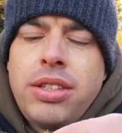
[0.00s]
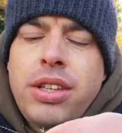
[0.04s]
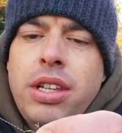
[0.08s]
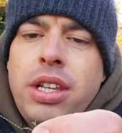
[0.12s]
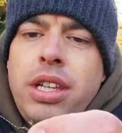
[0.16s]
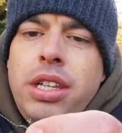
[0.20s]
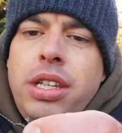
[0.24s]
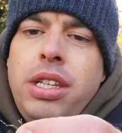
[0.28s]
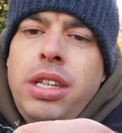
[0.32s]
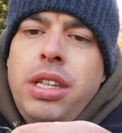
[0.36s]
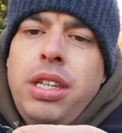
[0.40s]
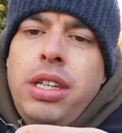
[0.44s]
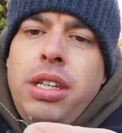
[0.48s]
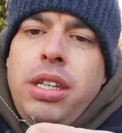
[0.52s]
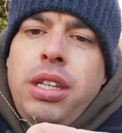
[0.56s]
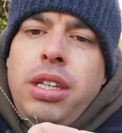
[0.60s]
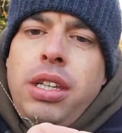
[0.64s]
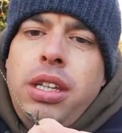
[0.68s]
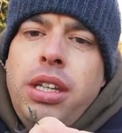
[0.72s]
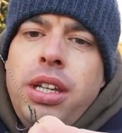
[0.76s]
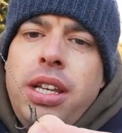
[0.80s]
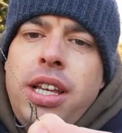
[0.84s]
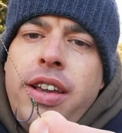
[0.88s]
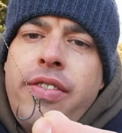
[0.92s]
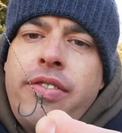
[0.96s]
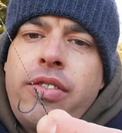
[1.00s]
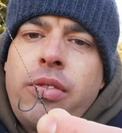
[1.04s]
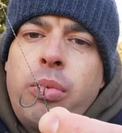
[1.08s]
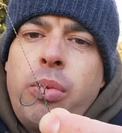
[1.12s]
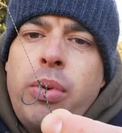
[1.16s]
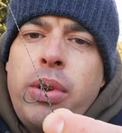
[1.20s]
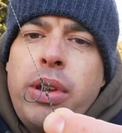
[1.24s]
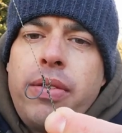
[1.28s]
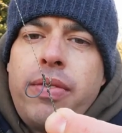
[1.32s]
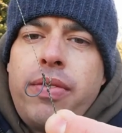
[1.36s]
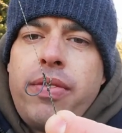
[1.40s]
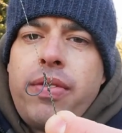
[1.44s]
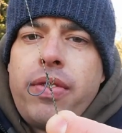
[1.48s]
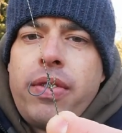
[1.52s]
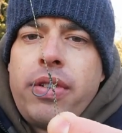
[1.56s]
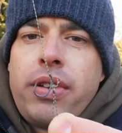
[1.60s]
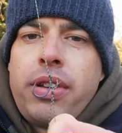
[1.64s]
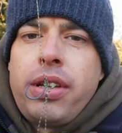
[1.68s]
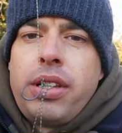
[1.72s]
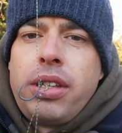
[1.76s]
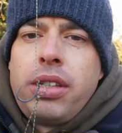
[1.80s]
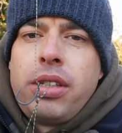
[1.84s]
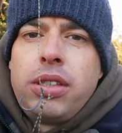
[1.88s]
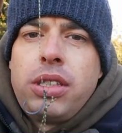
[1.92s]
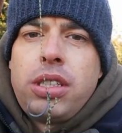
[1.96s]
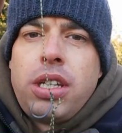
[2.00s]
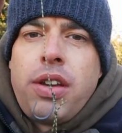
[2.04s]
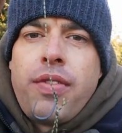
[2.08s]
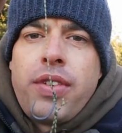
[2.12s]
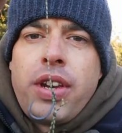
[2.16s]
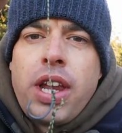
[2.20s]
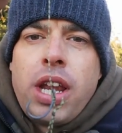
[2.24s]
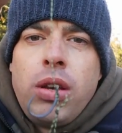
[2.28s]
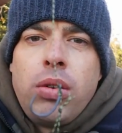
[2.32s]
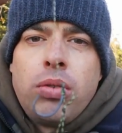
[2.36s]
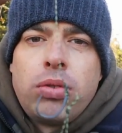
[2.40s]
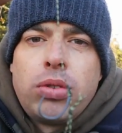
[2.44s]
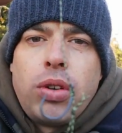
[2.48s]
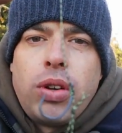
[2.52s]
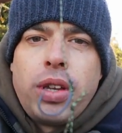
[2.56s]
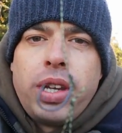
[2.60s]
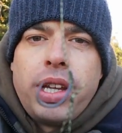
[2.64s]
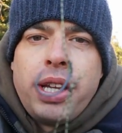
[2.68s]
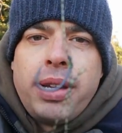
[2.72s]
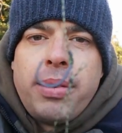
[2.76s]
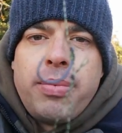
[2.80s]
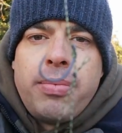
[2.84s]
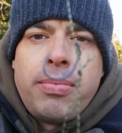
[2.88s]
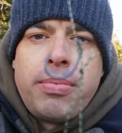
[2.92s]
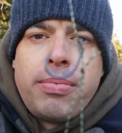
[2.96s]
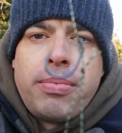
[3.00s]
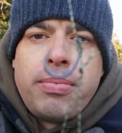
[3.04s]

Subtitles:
So then you're left with something that looks like that.